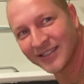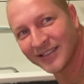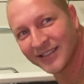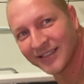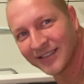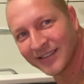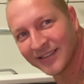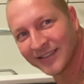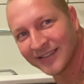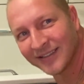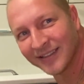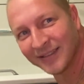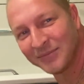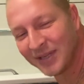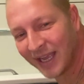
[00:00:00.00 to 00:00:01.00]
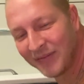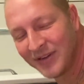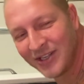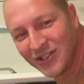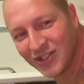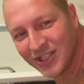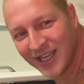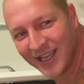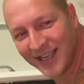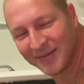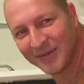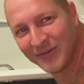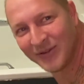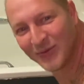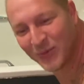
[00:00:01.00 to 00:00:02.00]
I'm not having a shit,
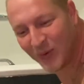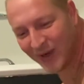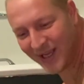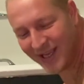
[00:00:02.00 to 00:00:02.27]
I'm having a wee.